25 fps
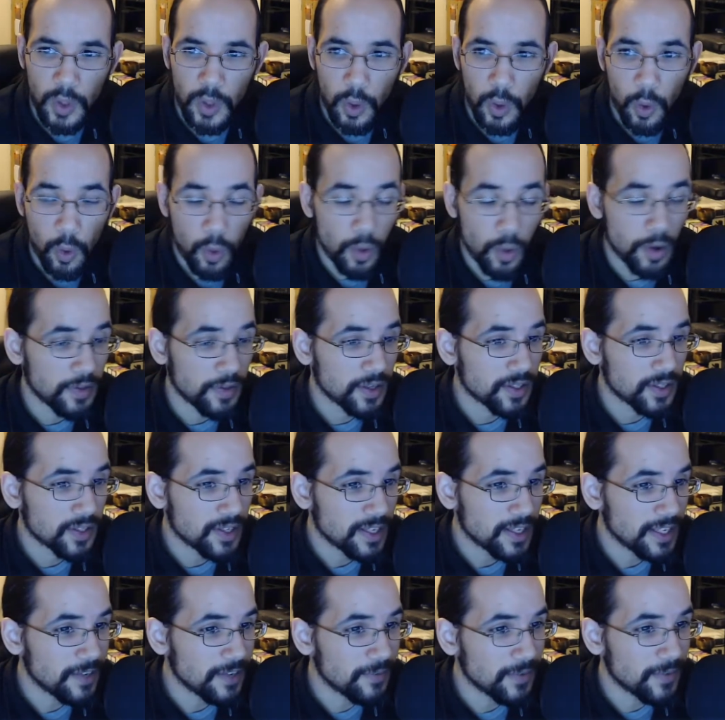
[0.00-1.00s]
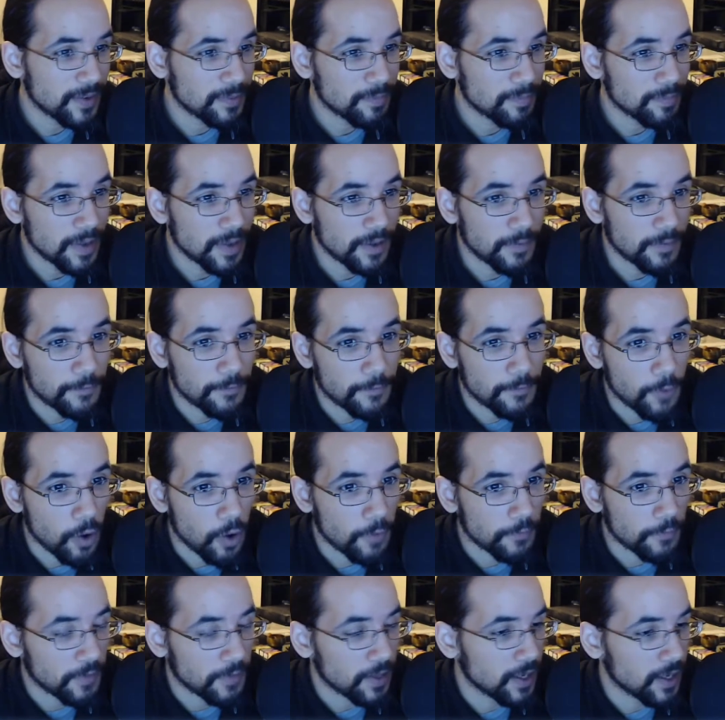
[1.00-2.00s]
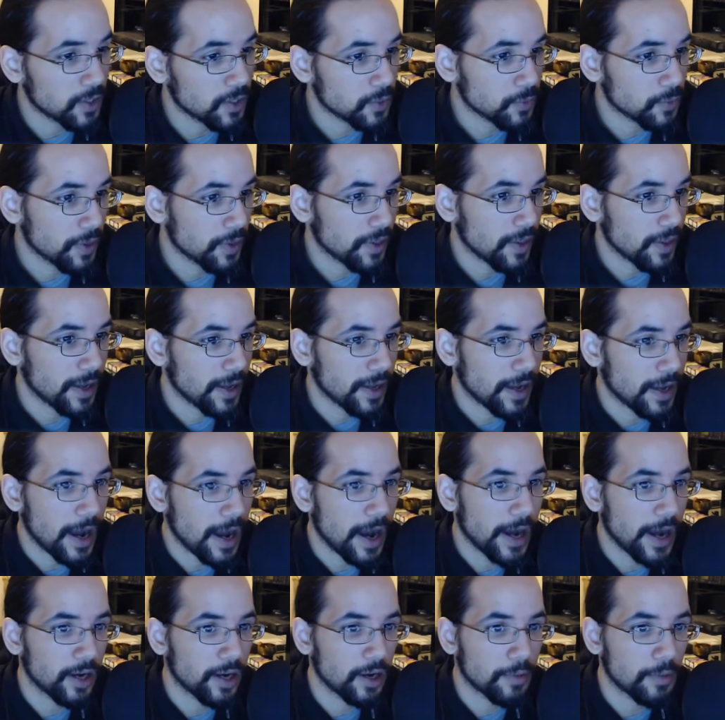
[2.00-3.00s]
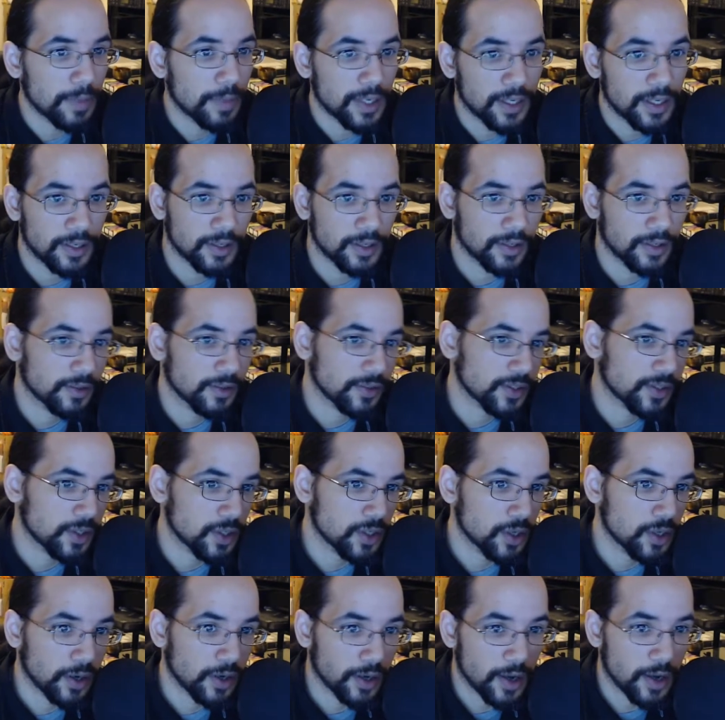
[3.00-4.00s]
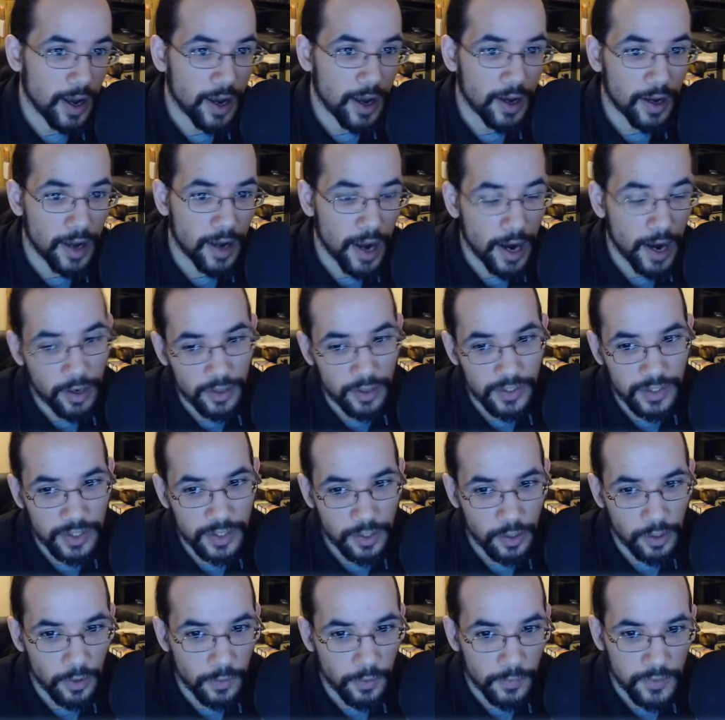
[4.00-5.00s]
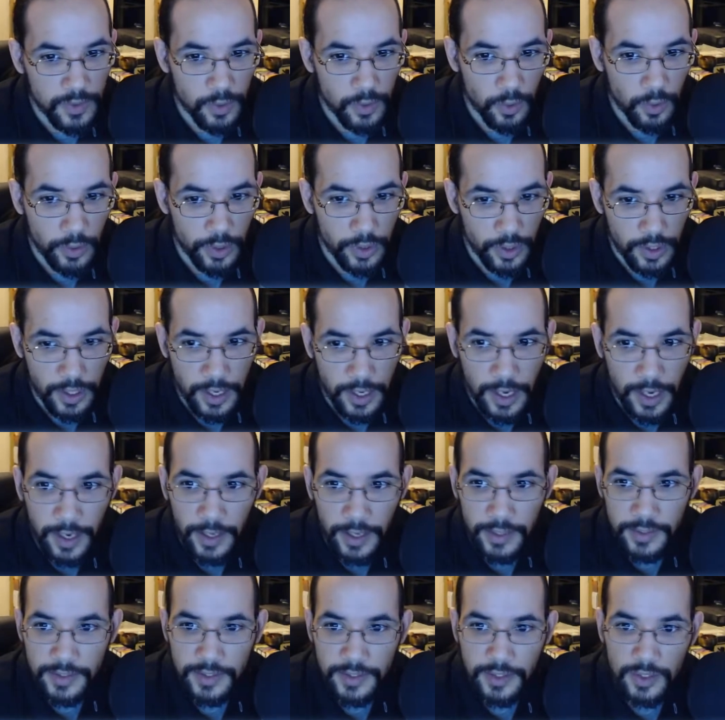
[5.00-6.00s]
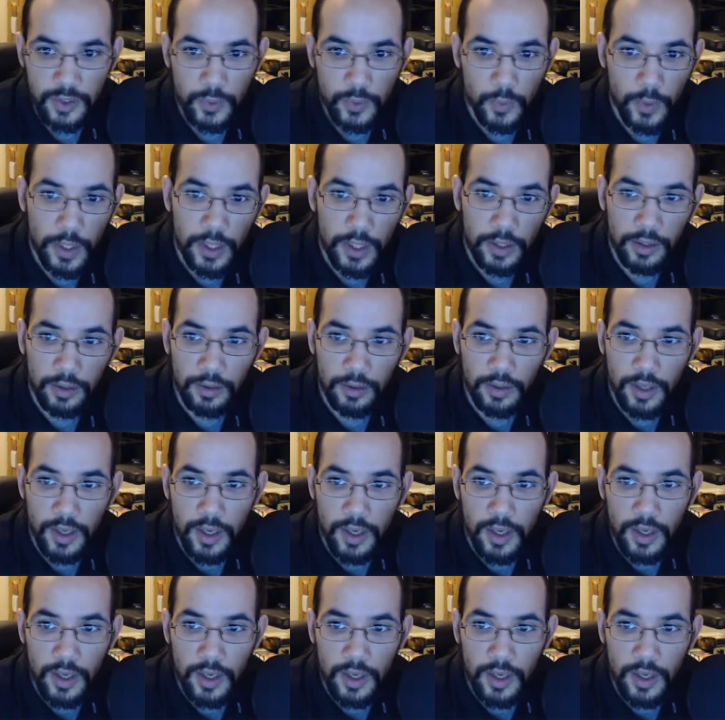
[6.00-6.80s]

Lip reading: Or this can even involve things with like higher beings, your higher selves, or your guides as well.